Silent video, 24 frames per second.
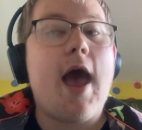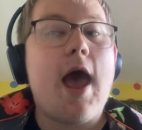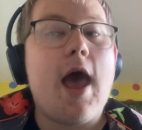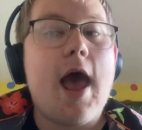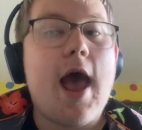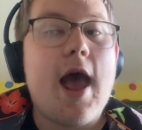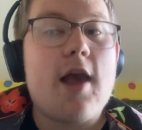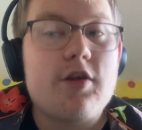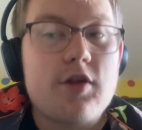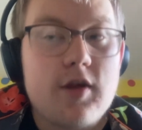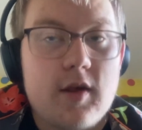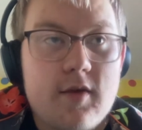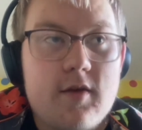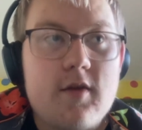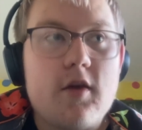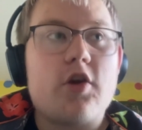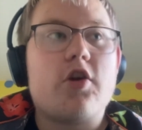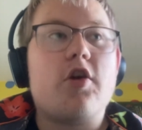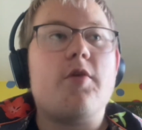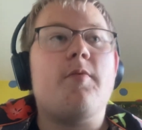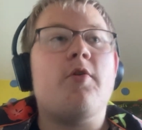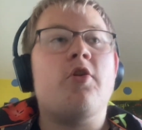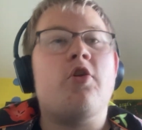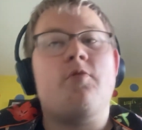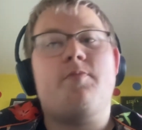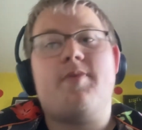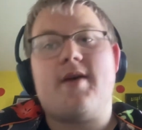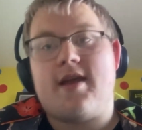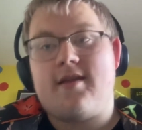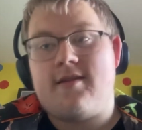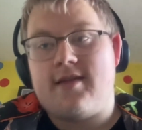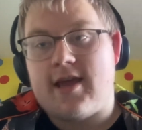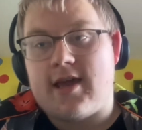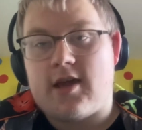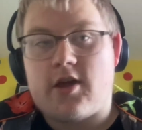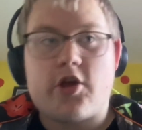Ashley Zuckerman, who played
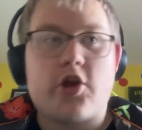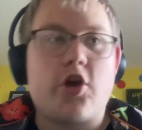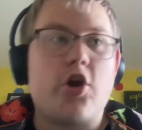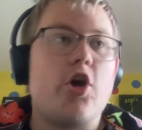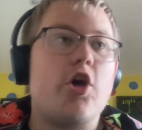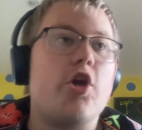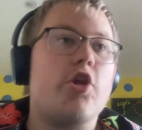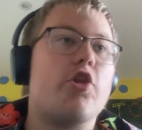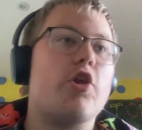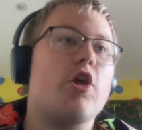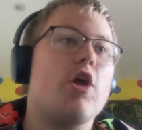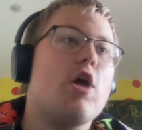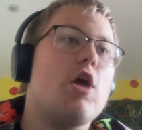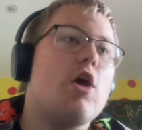Nick Good.